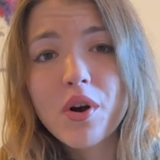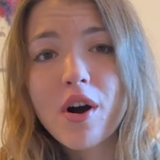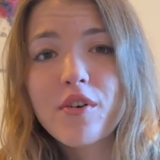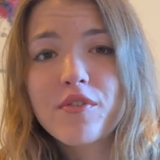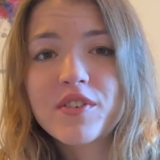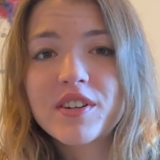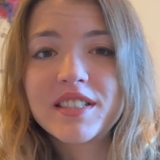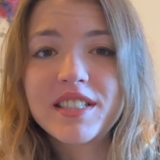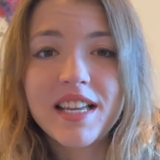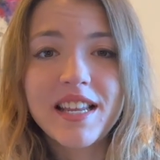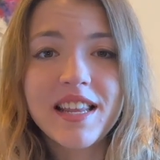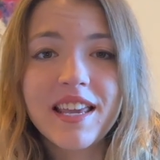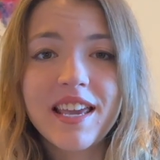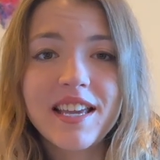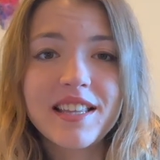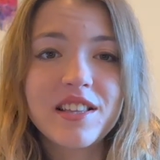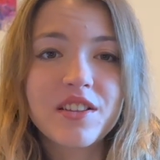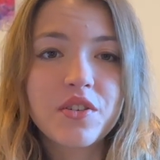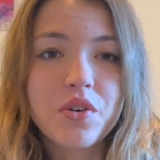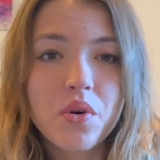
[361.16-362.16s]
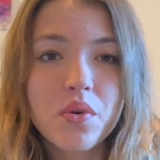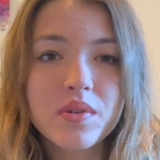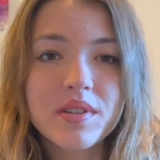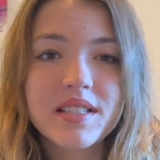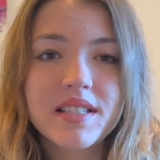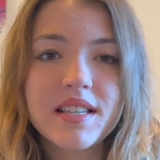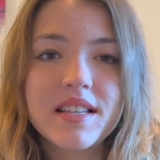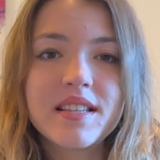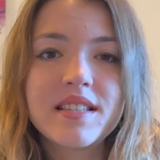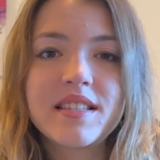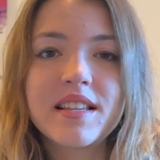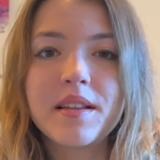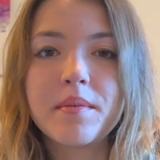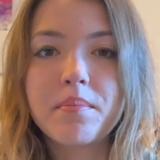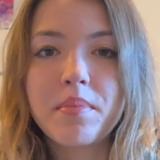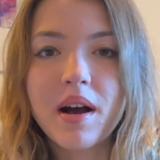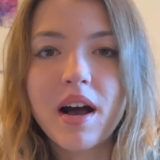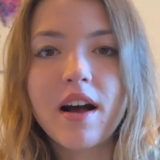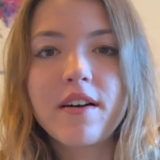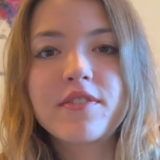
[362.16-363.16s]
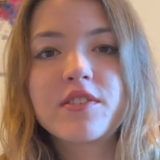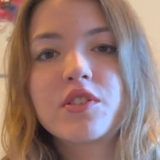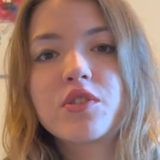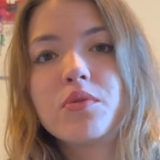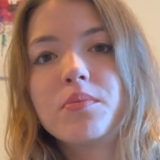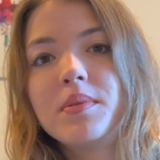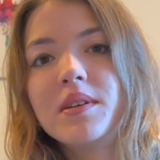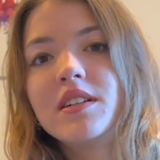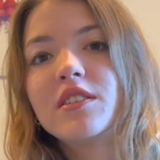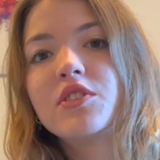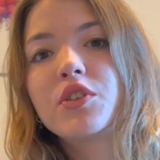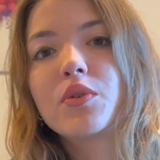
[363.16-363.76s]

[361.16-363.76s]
offer dedicated courses and paths to build